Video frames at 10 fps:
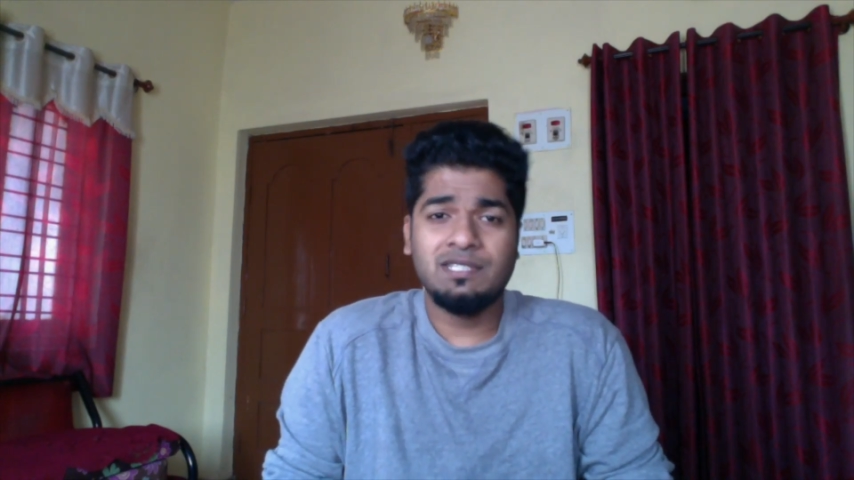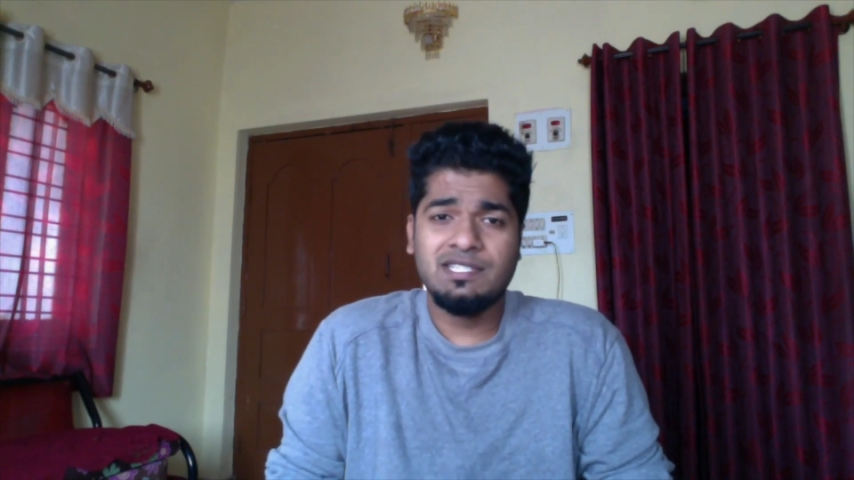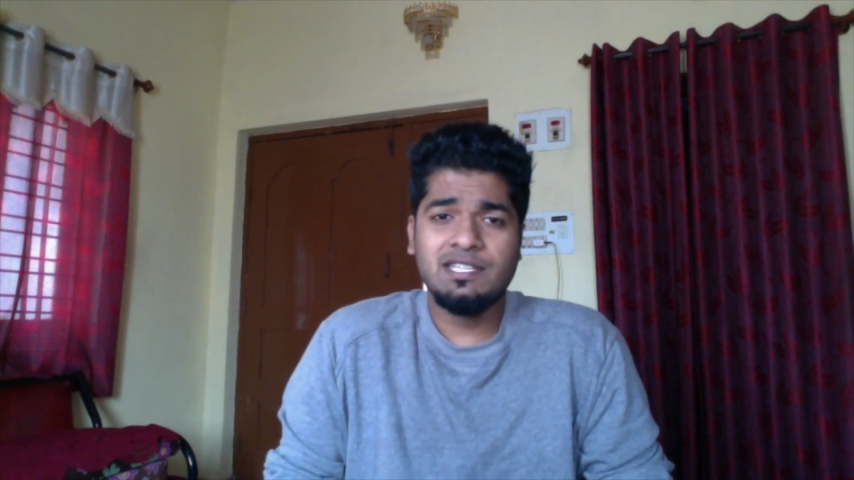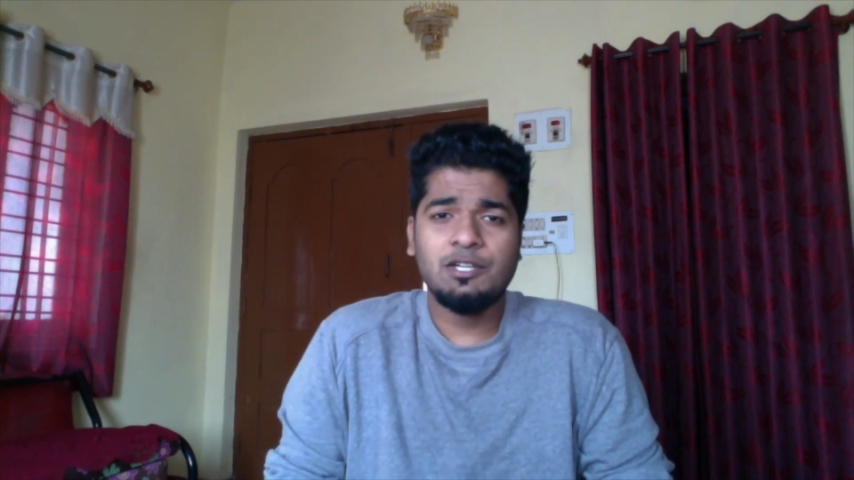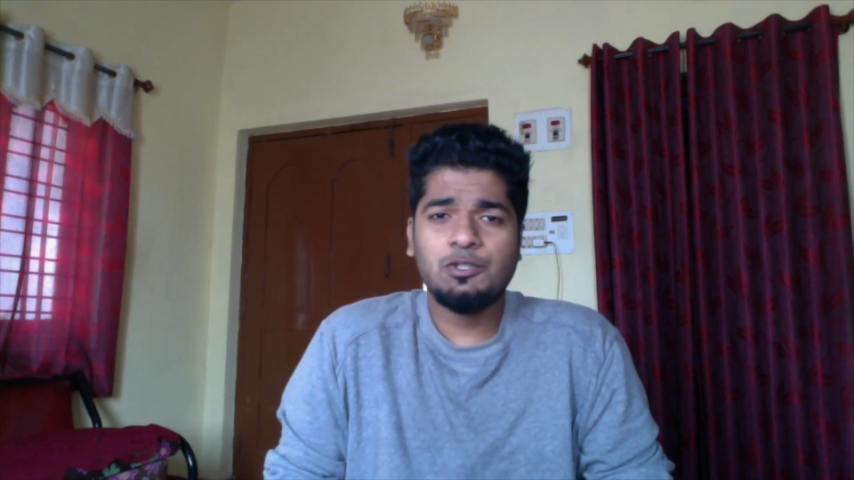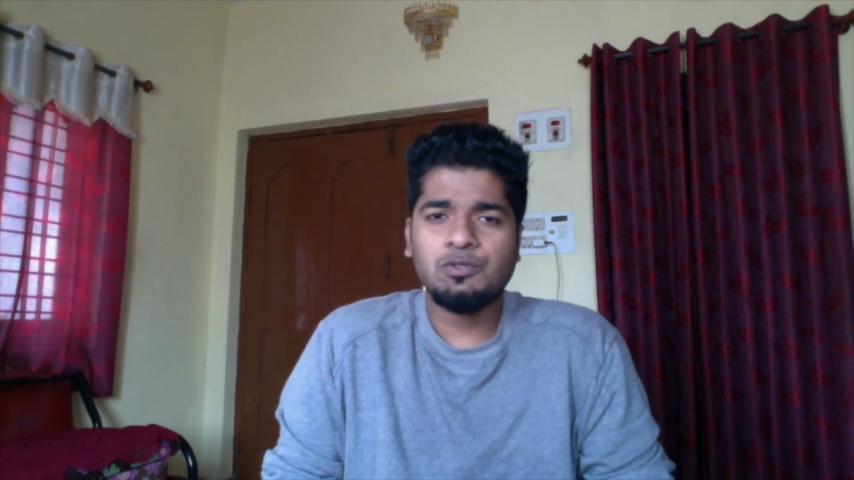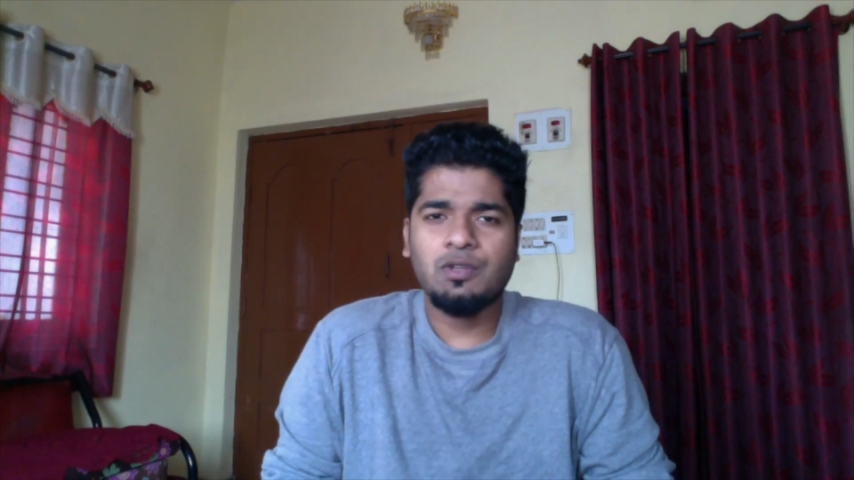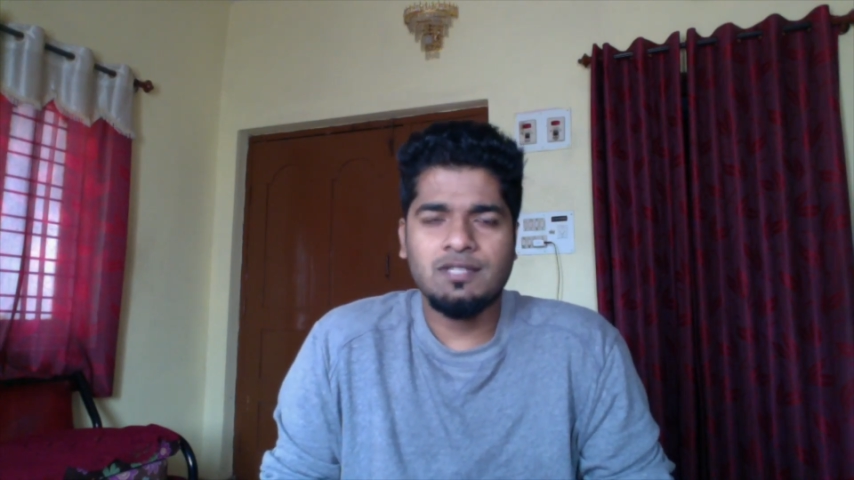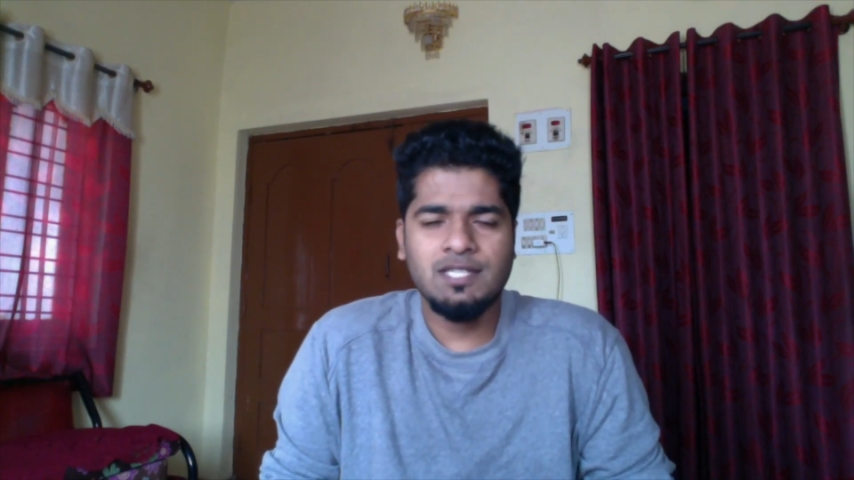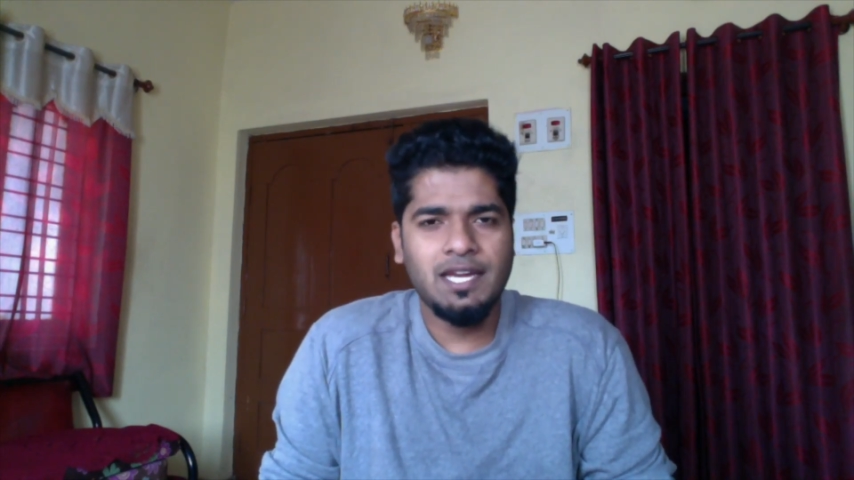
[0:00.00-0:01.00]
this year
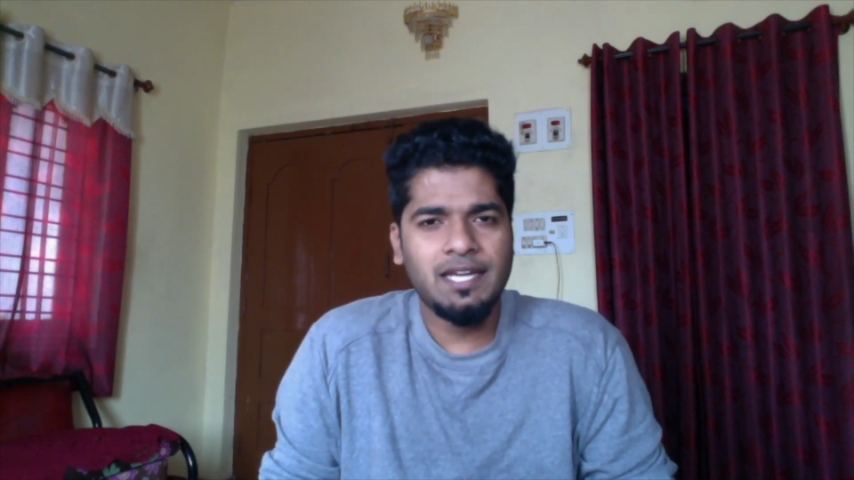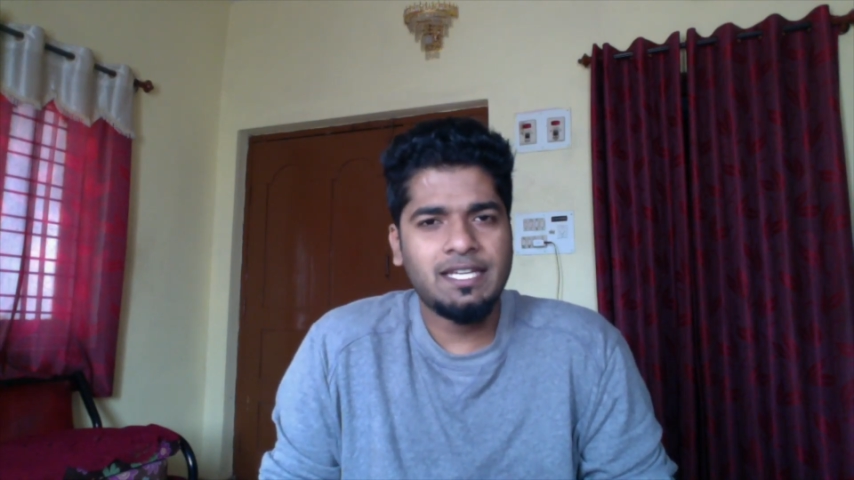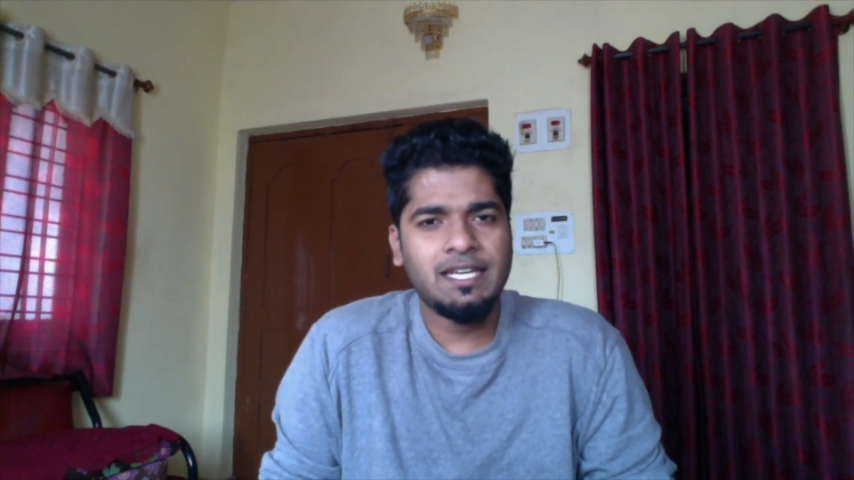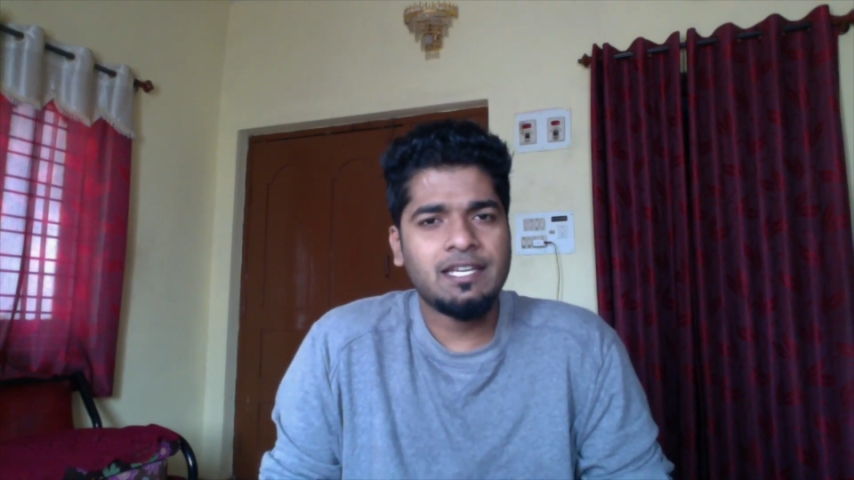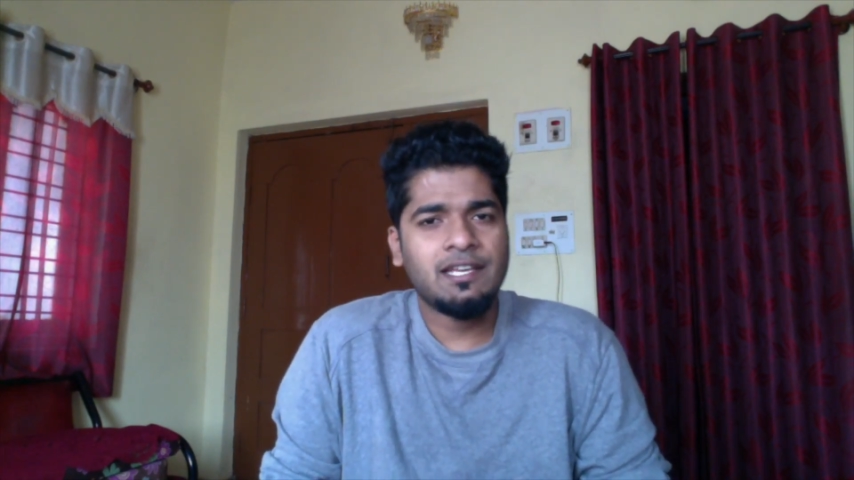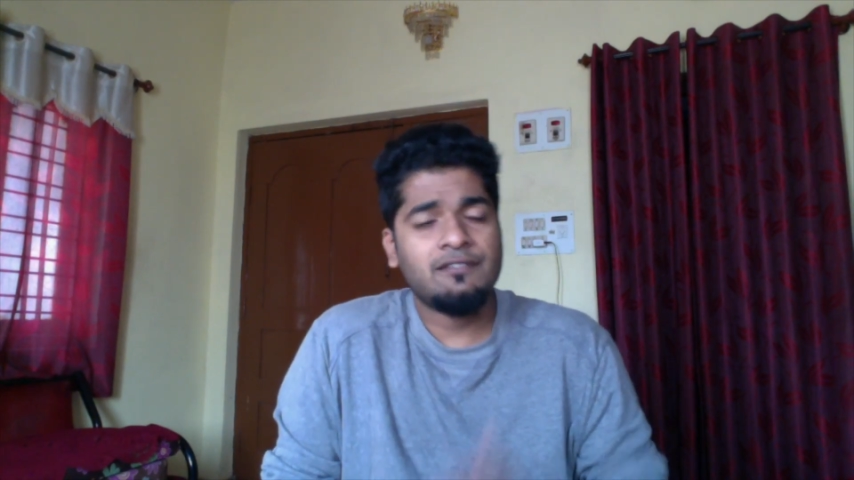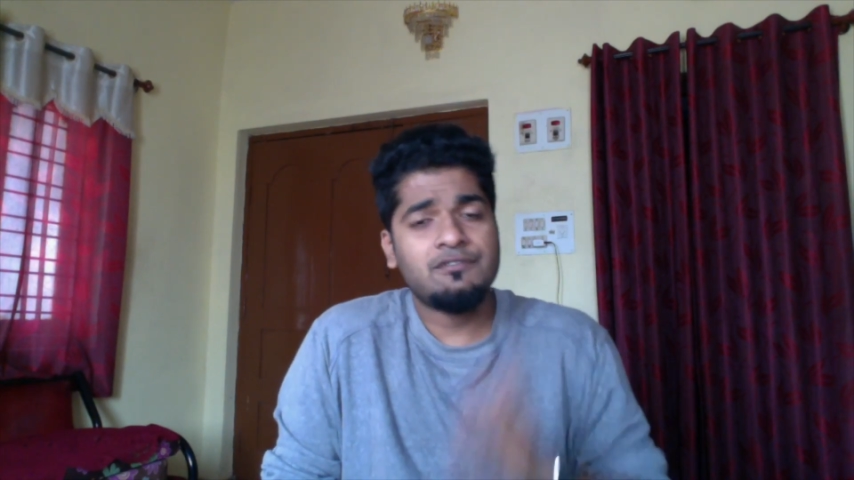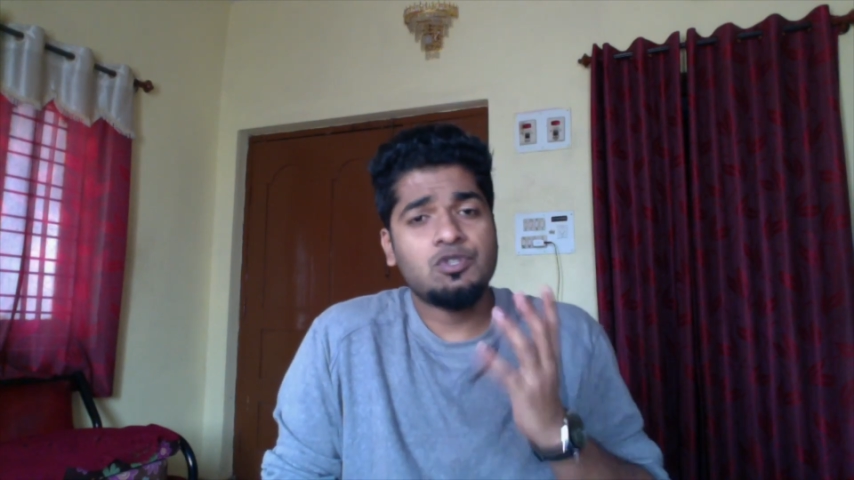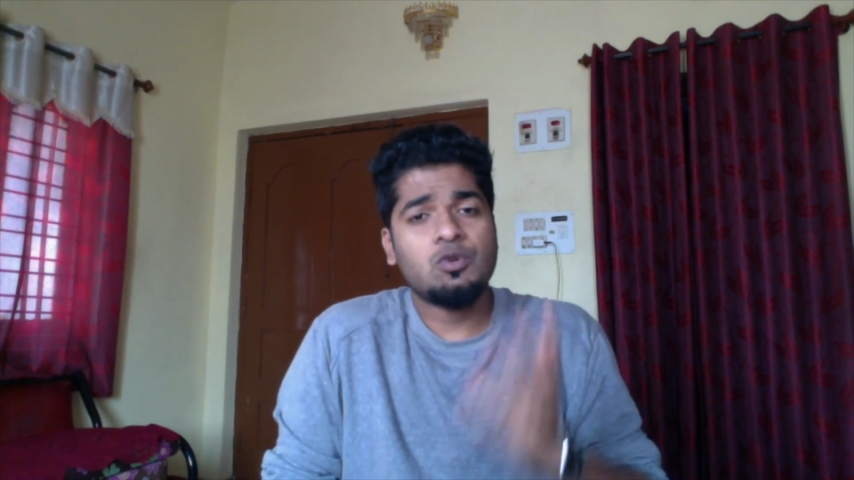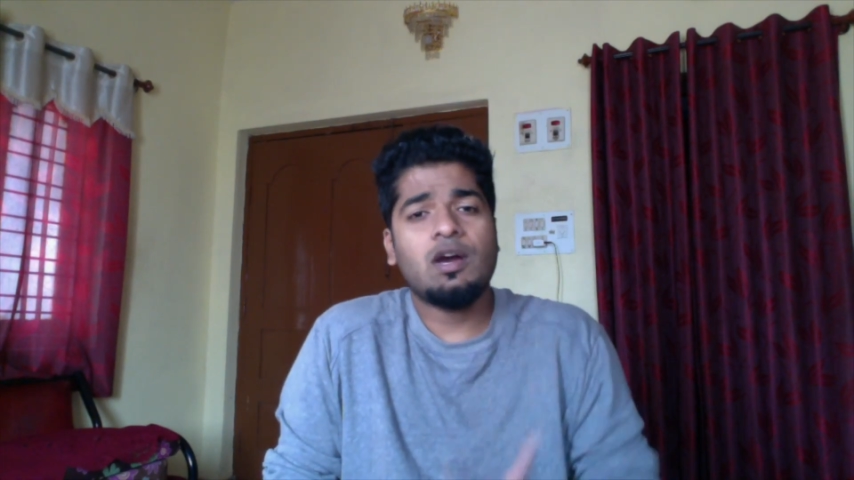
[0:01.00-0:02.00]
2018
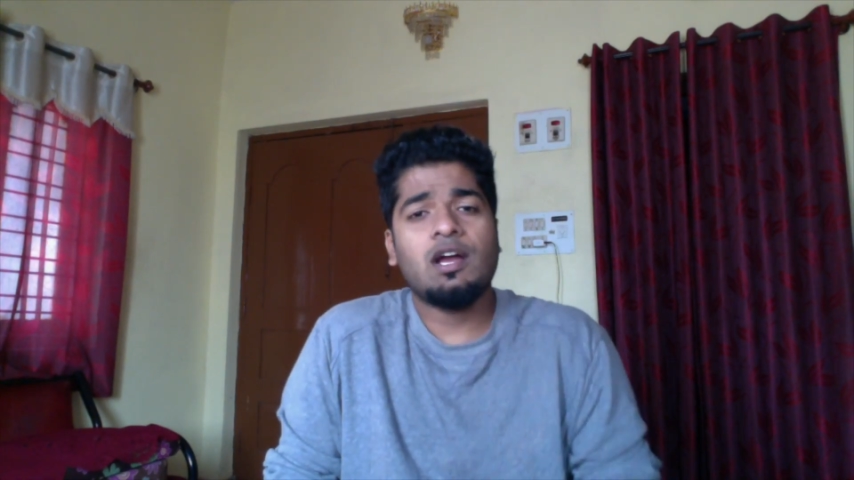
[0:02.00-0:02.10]
gives you